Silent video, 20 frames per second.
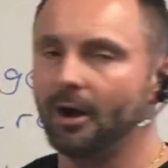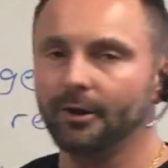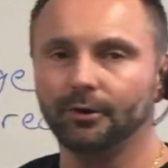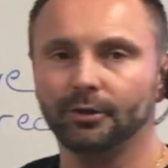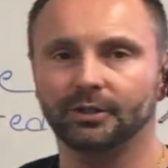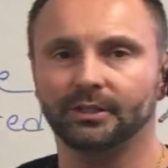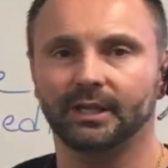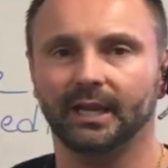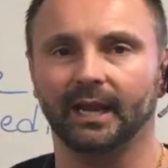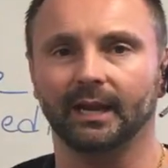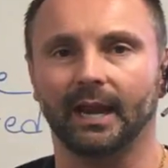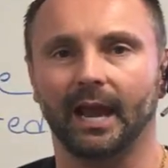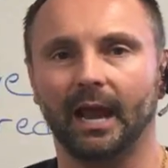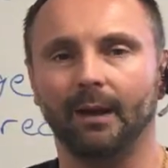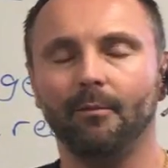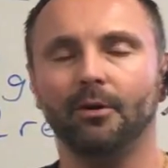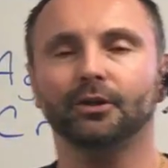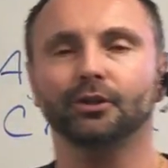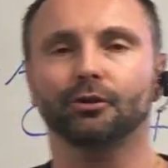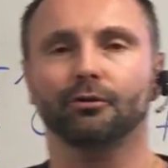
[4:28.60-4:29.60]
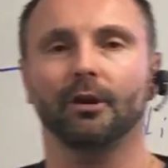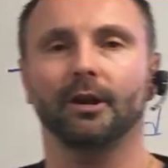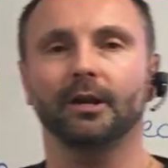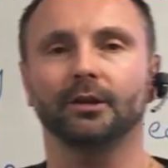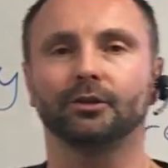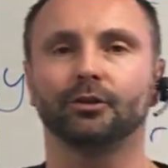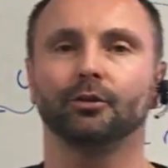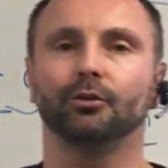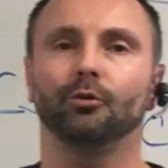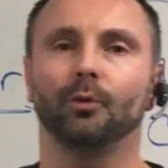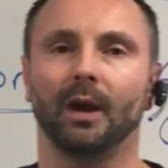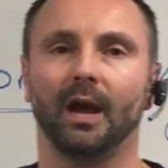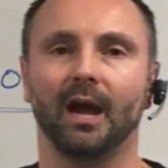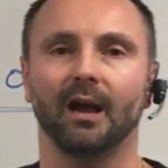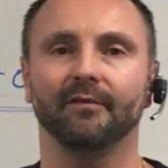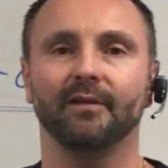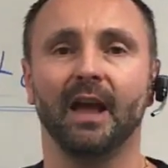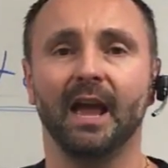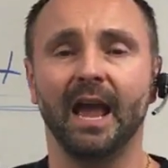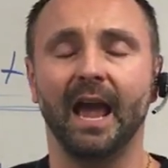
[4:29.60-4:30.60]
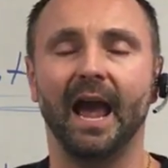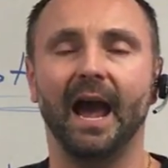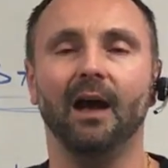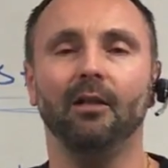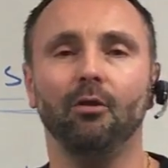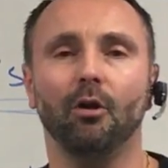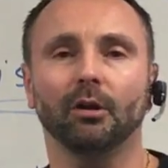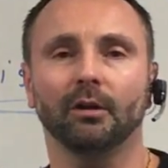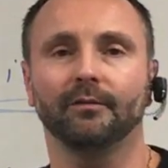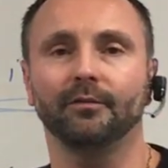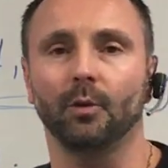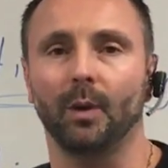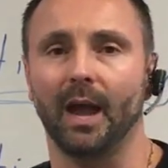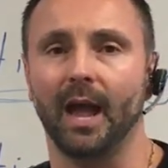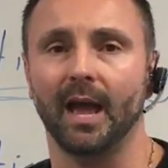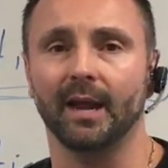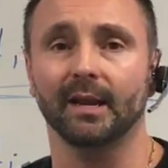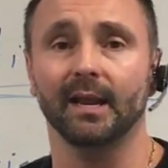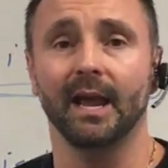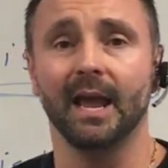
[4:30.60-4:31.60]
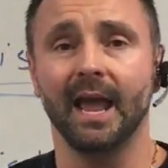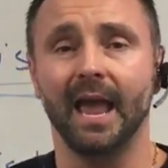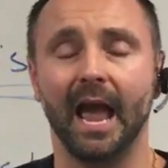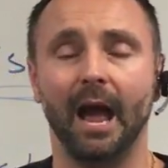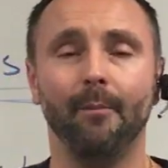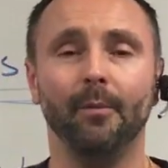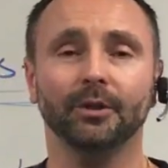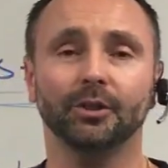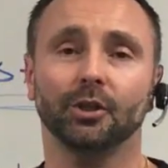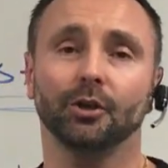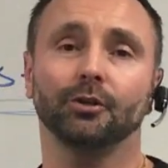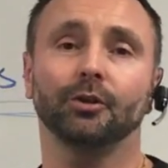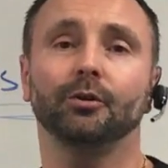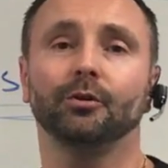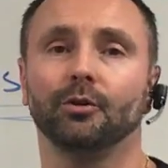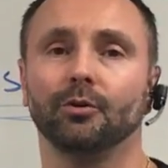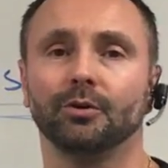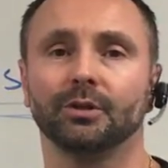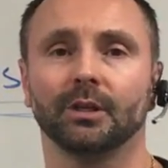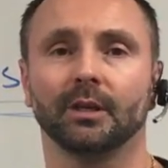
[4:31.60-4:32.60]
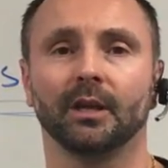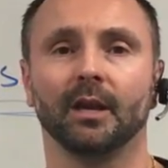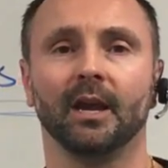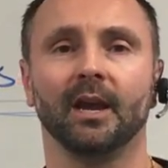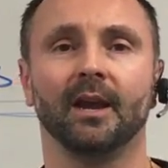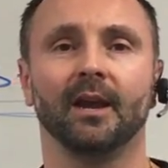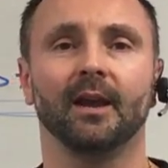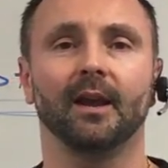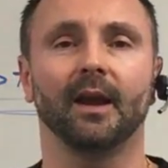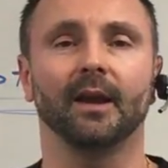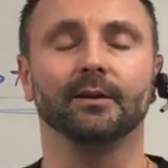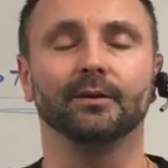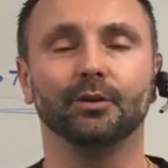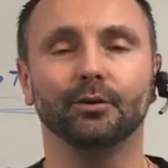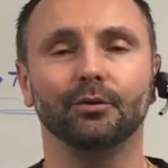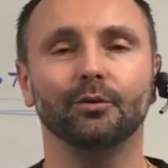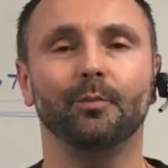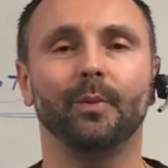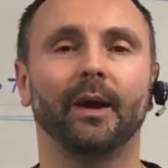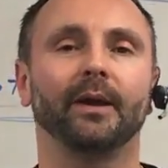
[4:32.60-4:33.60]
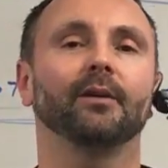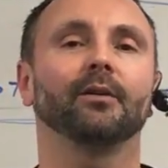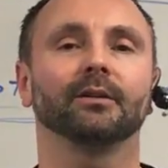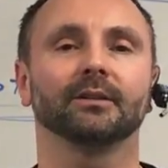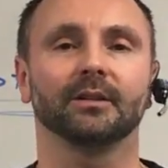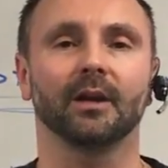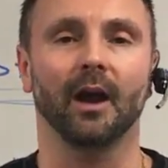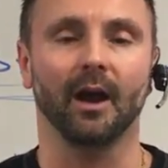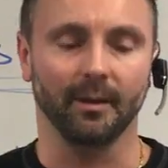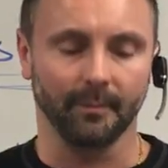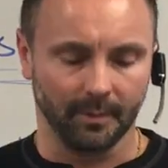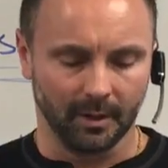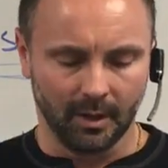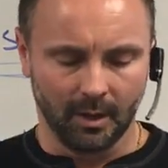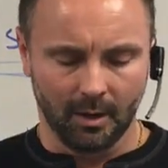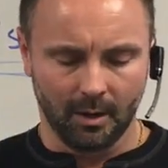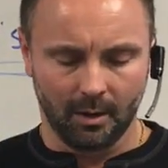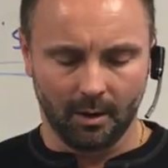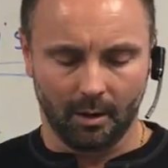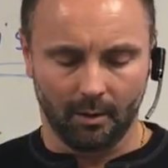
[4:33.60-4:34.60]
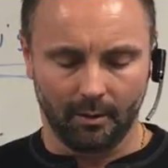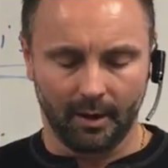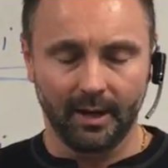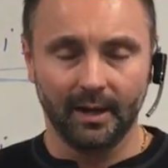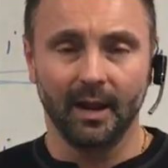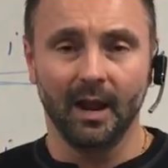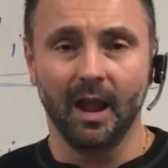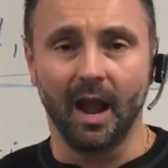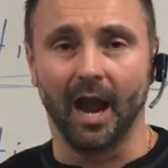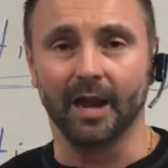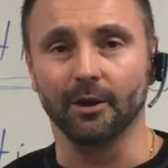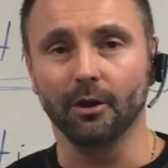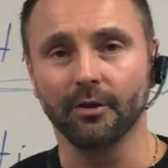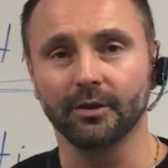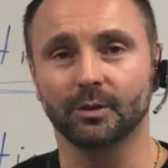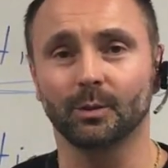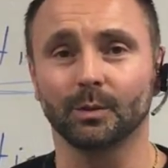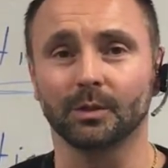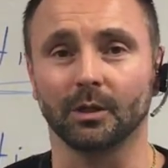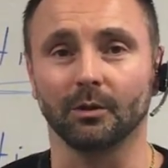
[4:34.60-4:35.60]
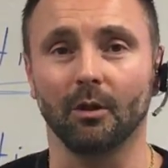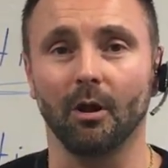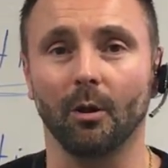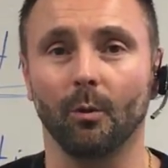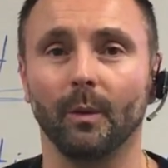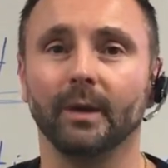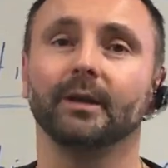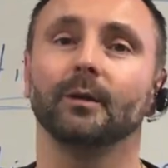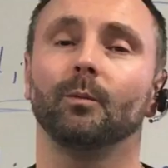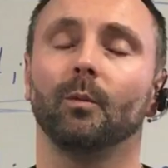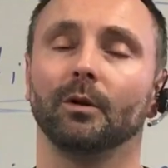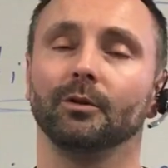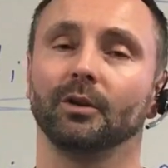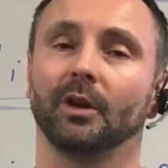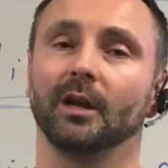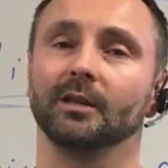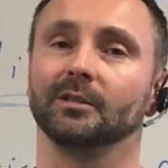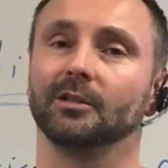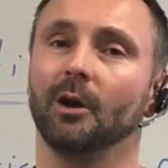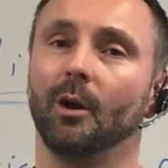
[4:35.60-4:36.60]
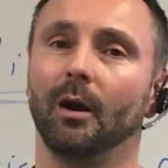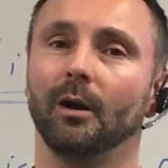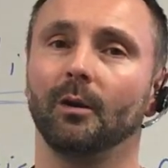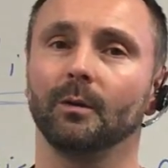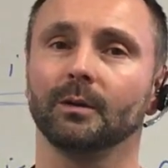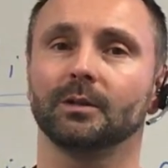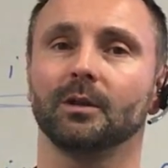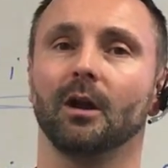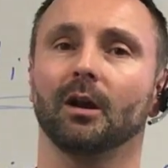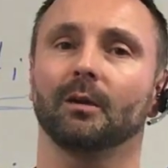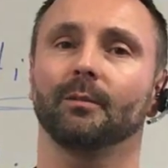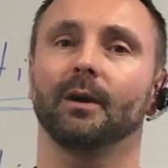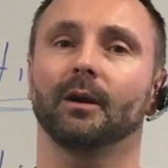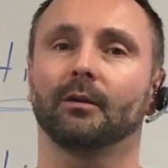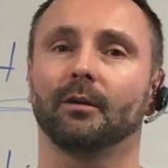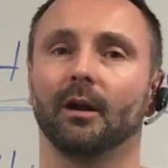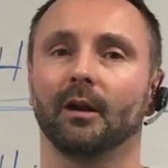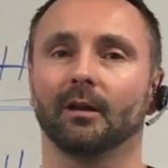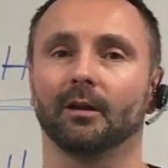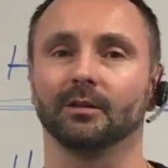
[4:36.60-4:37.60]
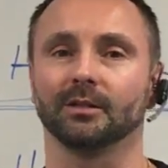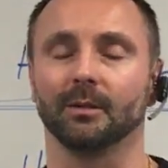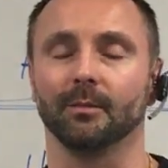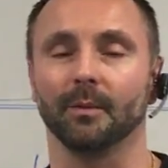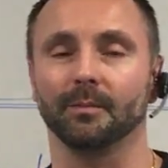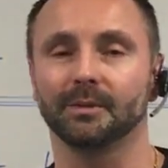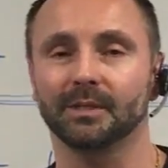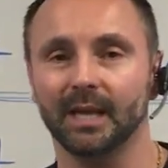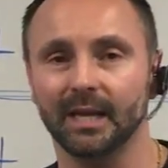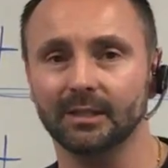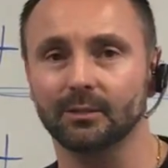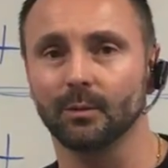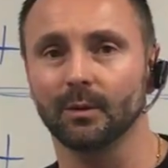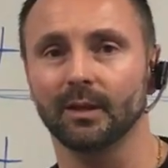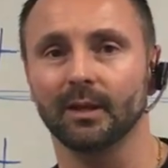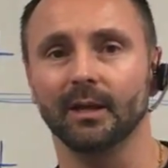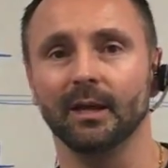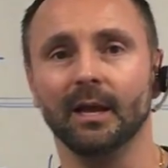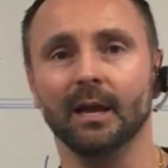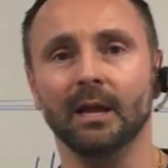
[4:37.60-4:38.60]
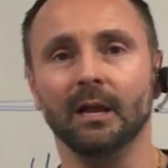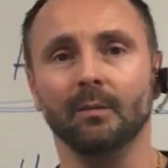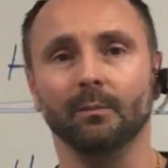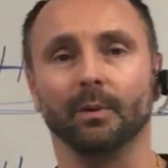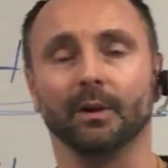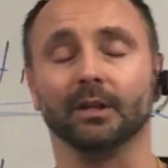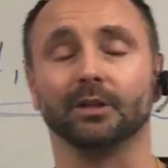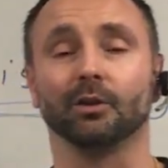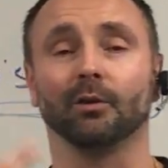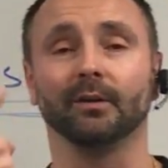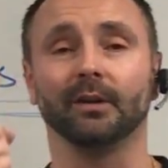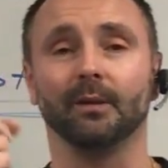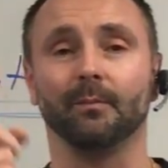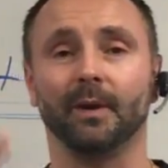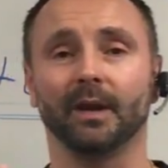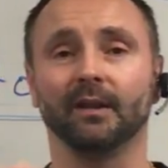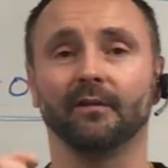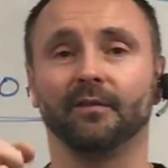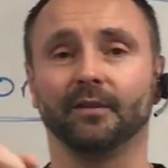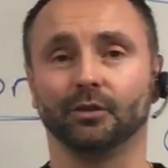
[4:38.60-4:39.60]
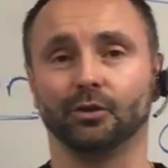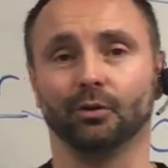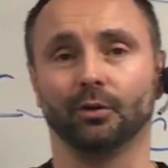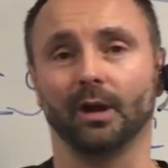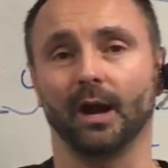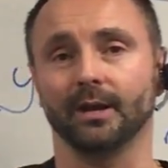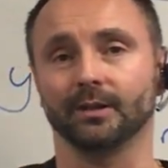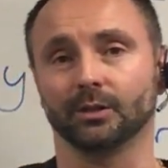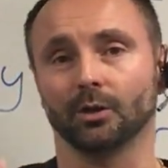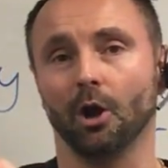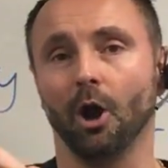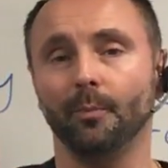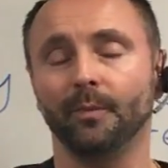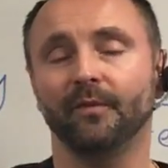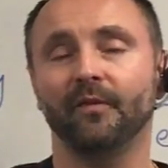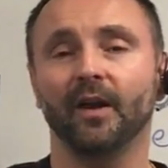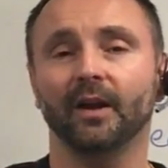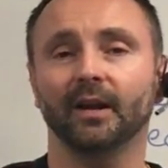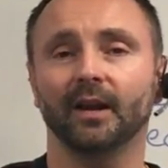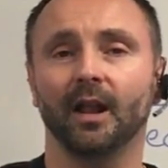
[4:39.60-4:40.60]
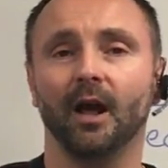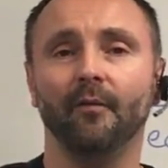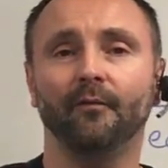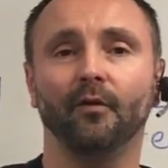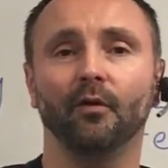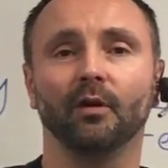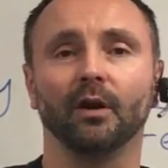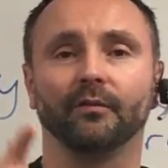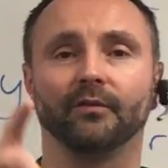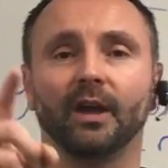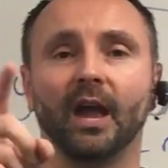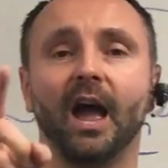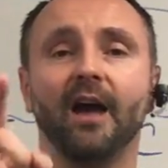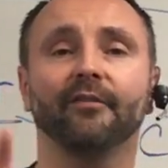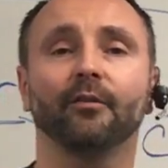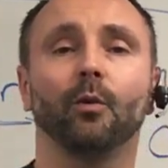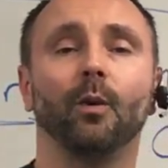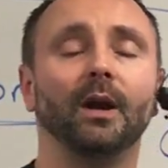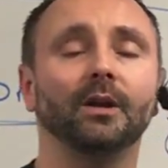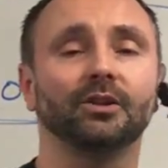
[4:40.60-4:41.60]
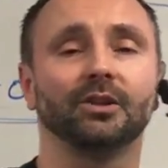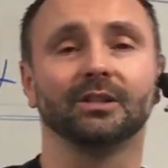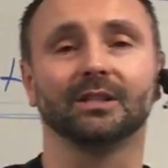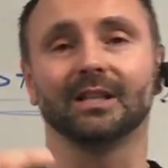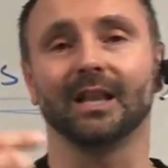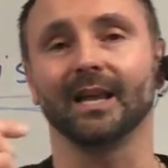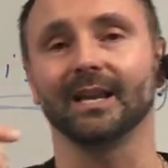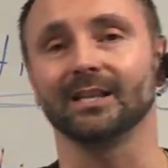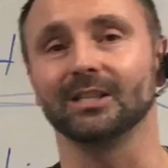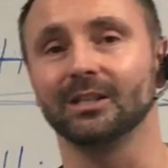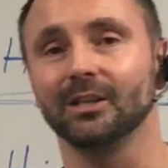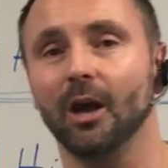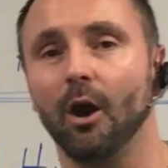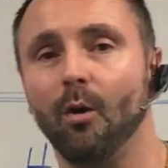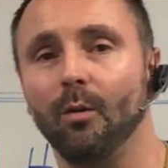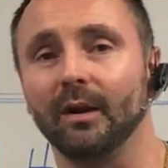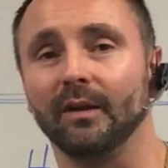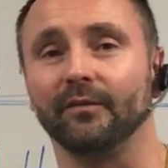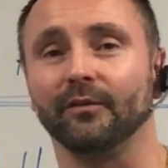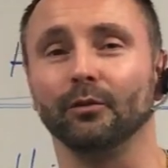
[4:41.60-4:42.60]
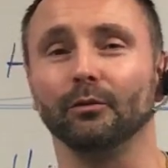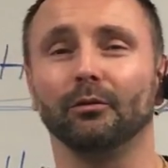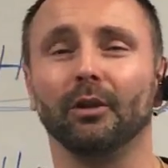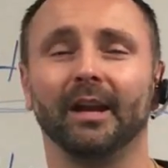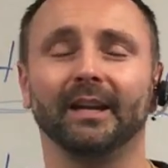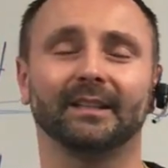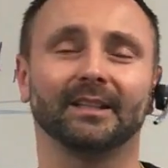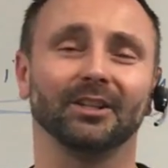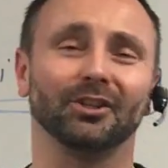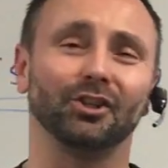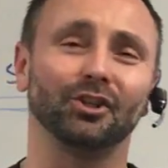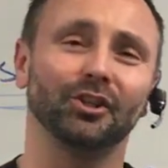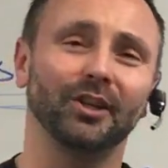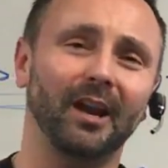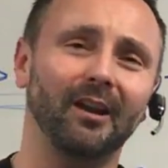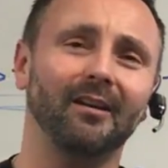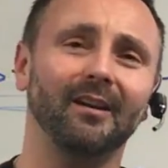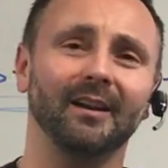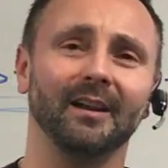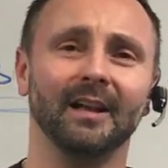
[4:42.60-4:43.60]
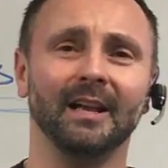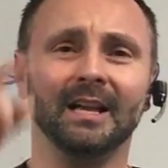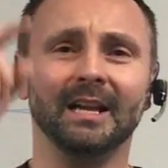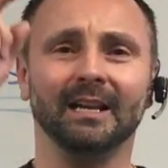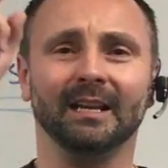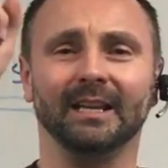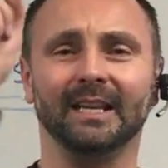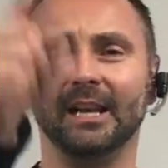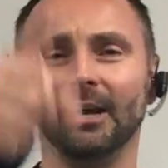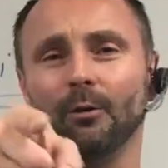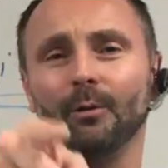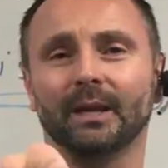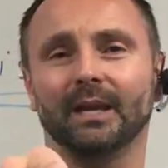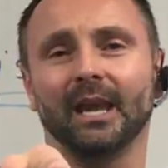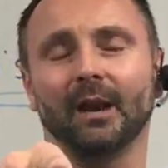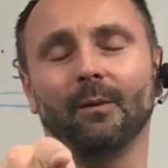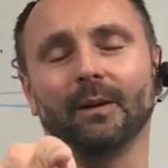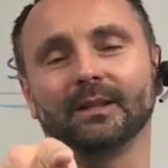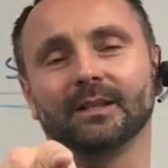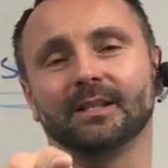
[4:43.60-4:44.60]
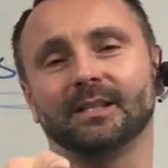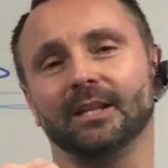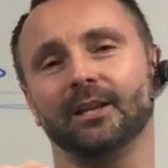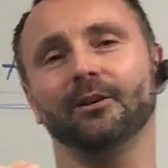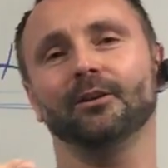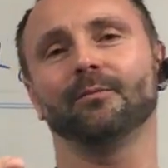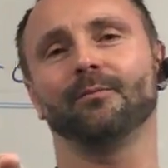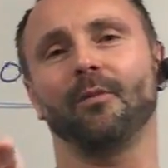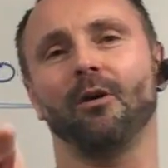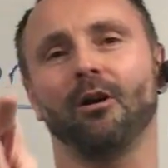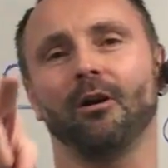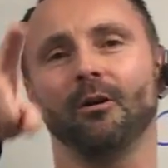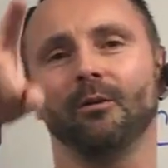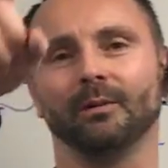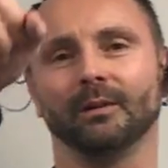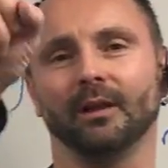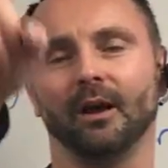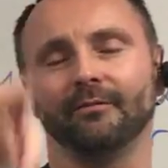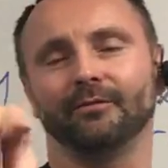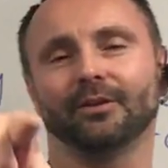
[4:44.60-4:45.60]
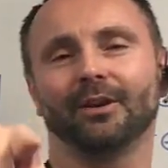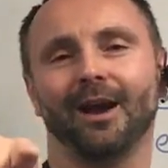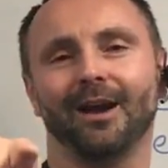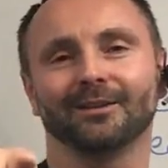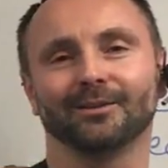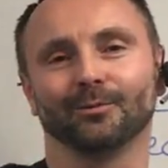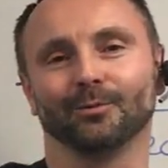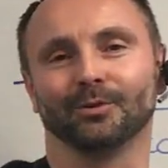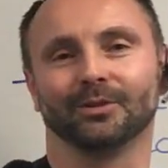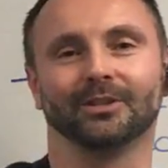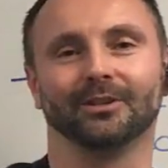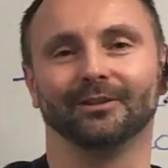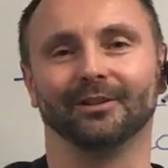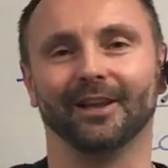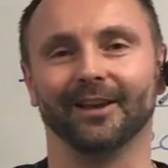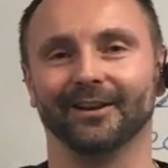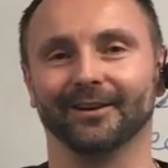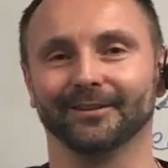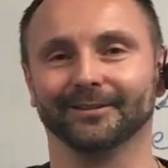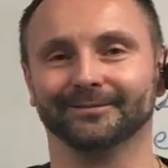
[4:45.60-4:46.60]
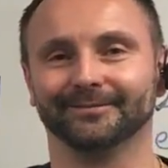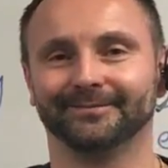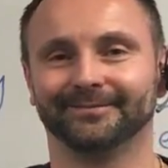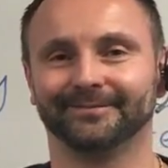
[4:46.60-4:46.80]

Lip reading: Understand, how much credit do you have? How long have you had it? How much are you using? And do you pay on time? All right? I know this was a long-winded one. You guys know I always talk about credit because I'm obsessed with it, but it's only to benefit you guys. So I hope you found it helpful. If you have questions, let us know. If you liked it, share it. Neil, we can't wait to see you tomorrow. We love you guys, and we'll see you later.